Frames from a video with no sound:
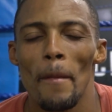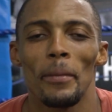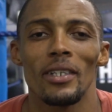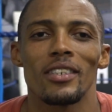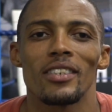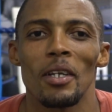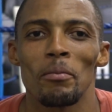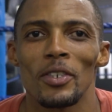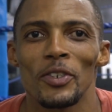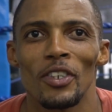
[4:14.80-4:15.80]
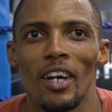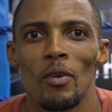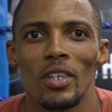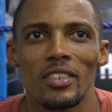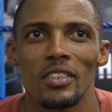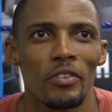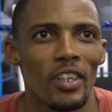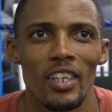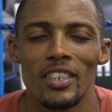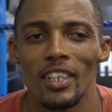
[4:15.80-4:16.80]
mid-December. So I was
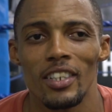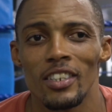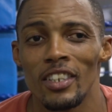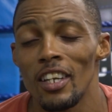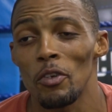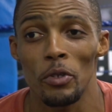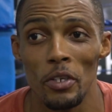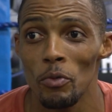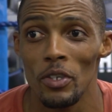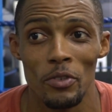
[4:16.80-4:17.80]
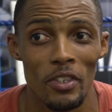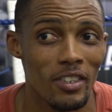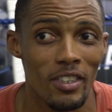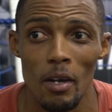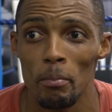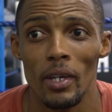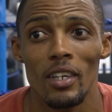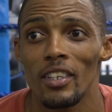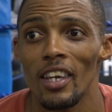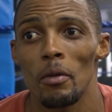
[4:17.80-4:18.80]
very excited and I couldn't wait to come back
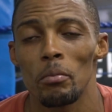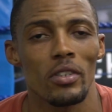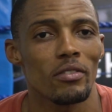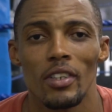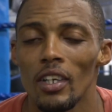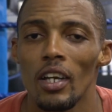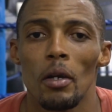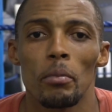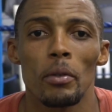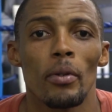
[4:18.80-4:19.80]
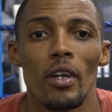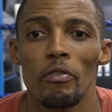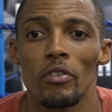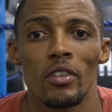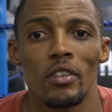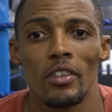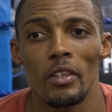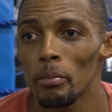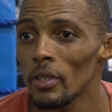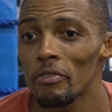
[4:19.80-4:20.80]
in camp and prepare for the
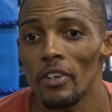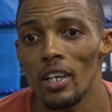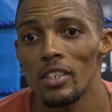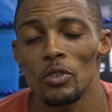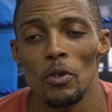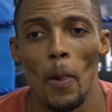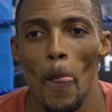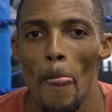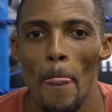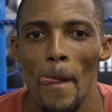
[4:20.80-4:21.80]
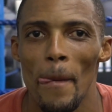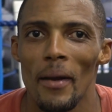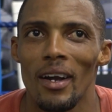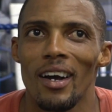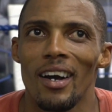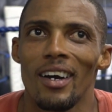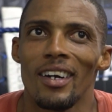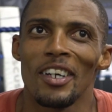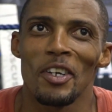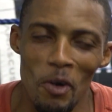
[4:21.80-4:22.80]
big fight. So
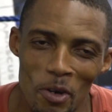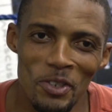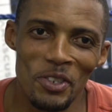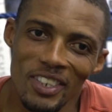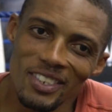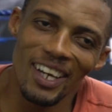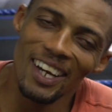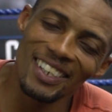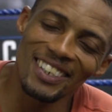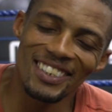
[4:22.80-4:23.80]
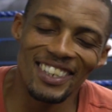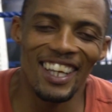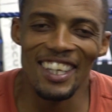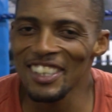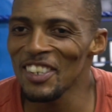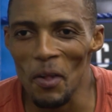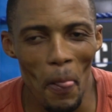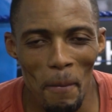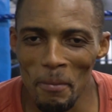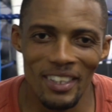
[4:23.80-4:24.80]
going to Italy is like, oh
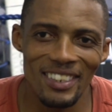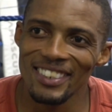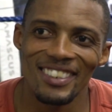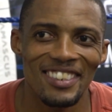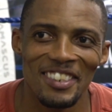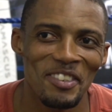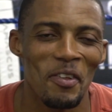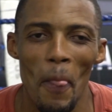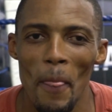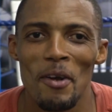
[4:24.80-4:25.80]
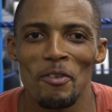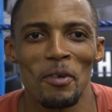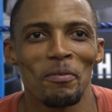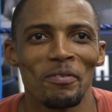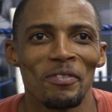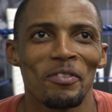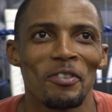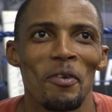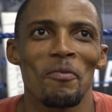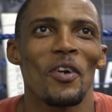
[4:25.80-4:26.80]
man, from
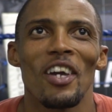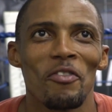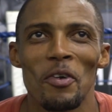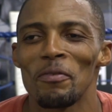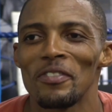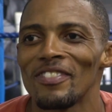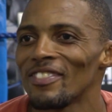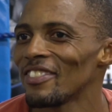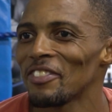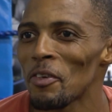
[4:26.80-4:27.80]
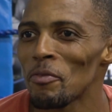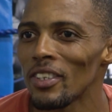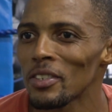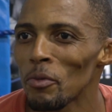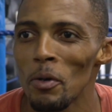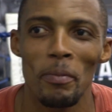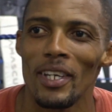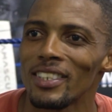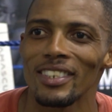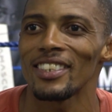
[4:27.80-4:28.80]
a small
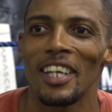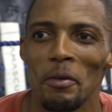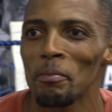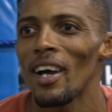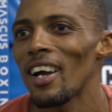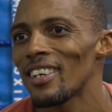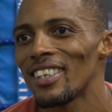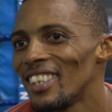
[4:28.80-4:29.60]
place in Snar Park,